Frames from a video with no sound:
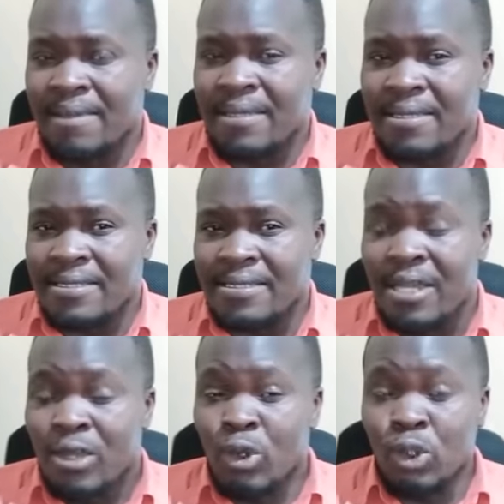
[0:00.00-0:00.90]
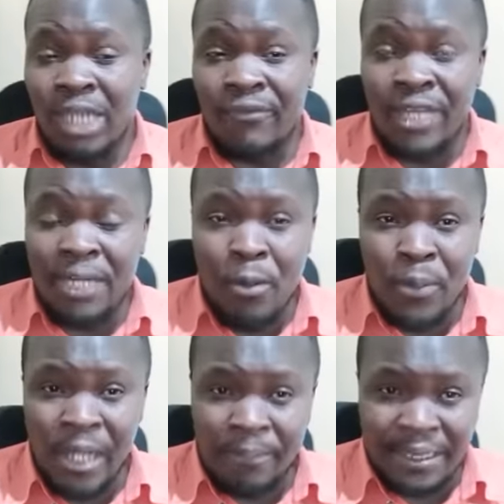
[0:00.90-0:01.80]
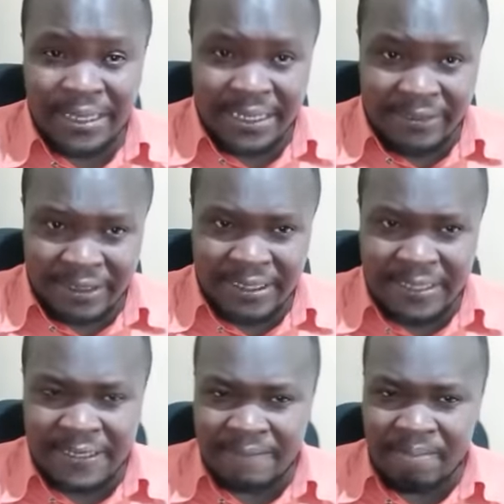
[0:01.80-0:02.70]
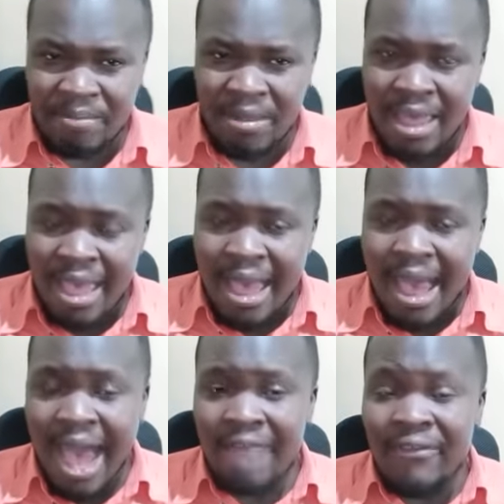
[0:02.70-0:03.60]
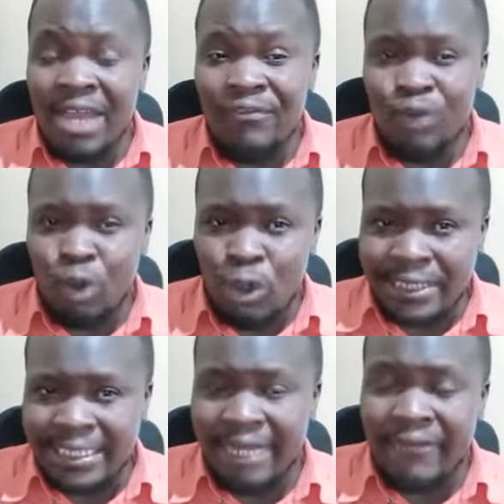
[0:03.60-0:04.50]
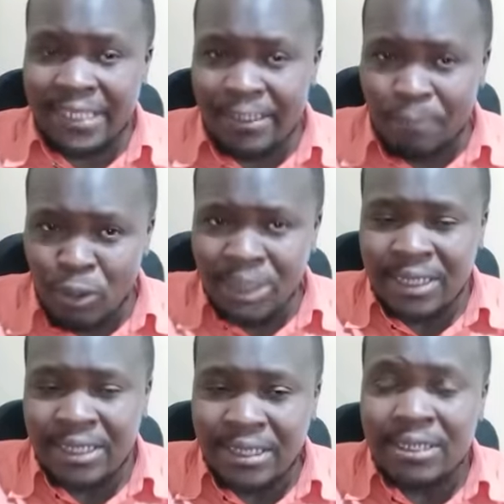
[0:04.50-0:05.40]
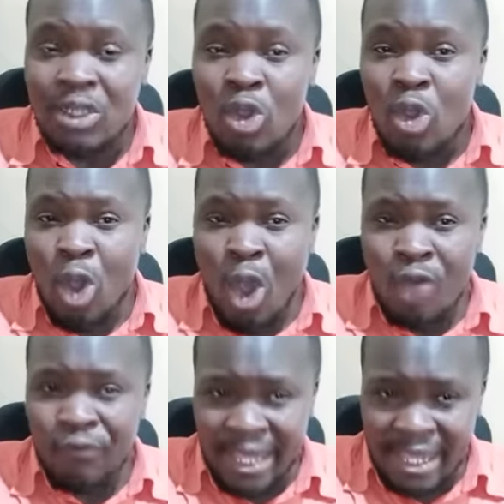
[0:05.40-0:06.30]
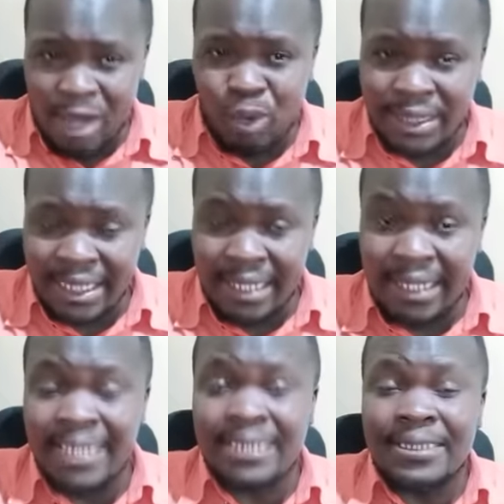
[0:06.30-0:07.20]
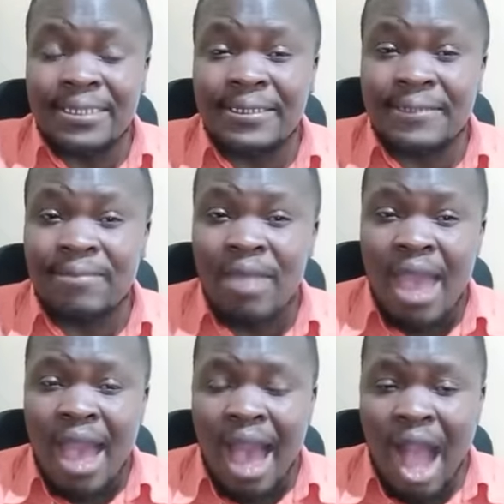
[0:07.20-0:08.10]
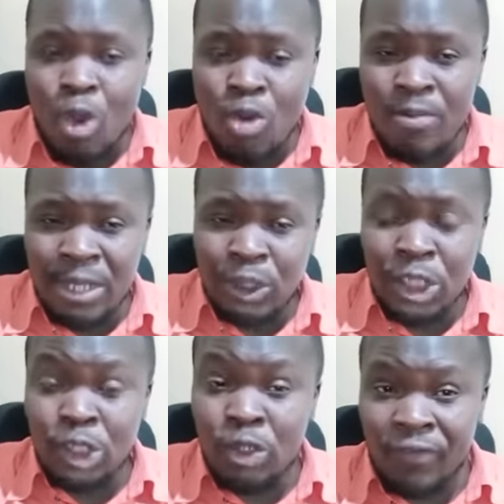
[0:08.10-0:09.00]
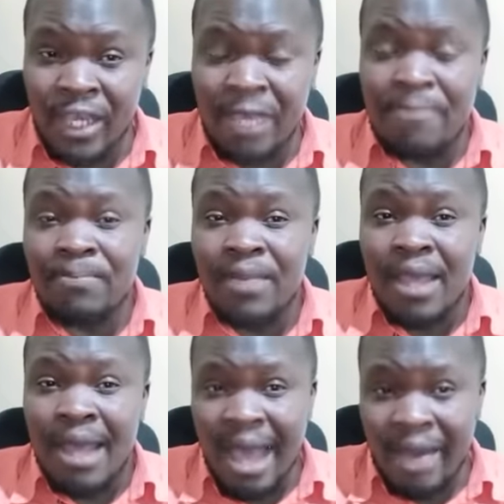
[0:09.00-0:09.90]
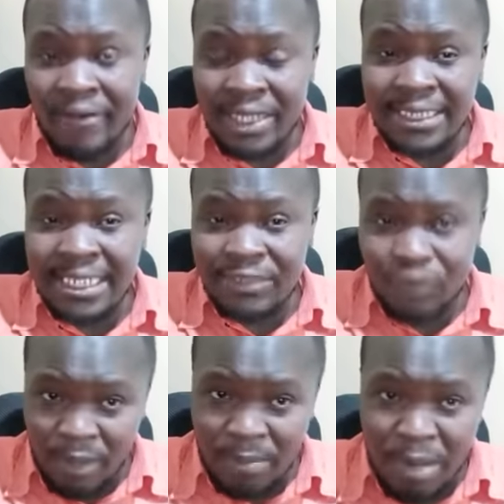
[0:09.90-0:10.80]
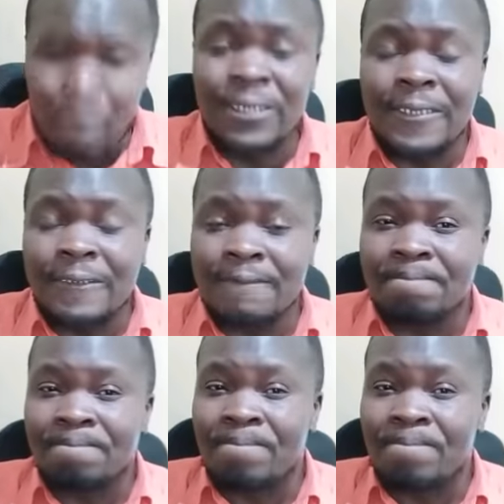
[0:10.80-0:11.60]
Yes, not a very popular party in the city. And then if you consider the supporters of Kenya Kwanza Alliance, a good majority of them are residents from the mountain.